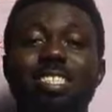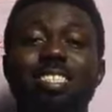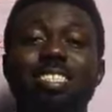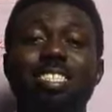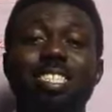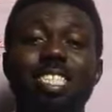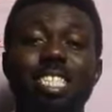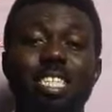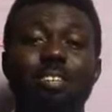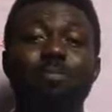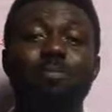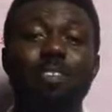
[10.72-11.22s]
is
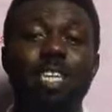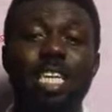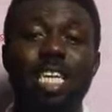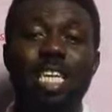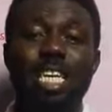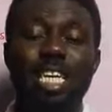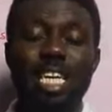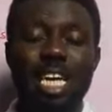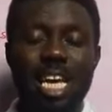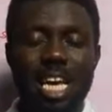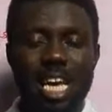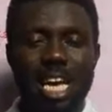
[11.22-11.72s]

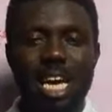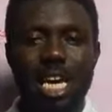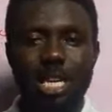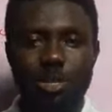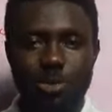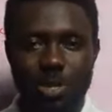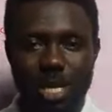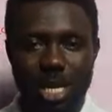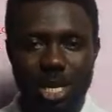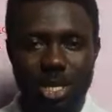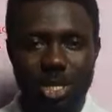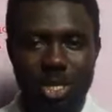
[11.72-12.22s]
civic
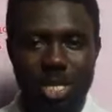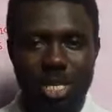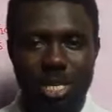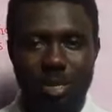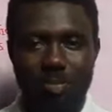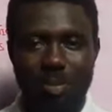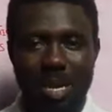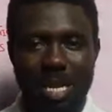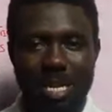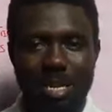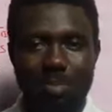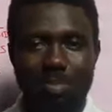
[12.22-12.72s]
education and
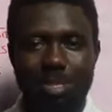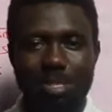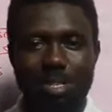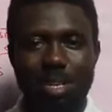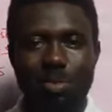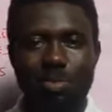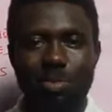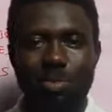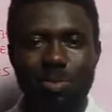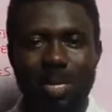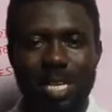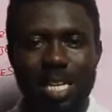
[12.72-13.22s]
my name is
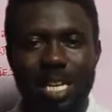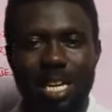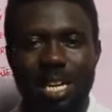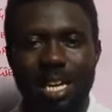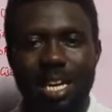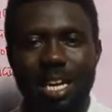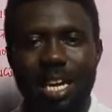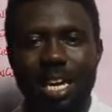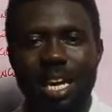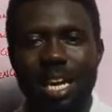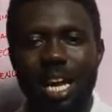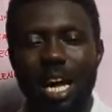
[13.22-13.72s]
Abubakar
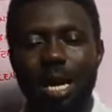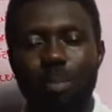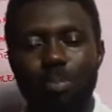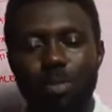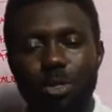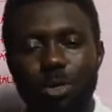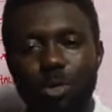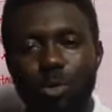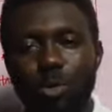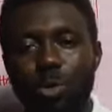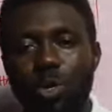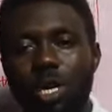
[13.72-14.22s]

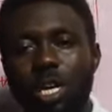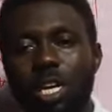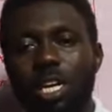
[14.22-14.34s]
Abdul.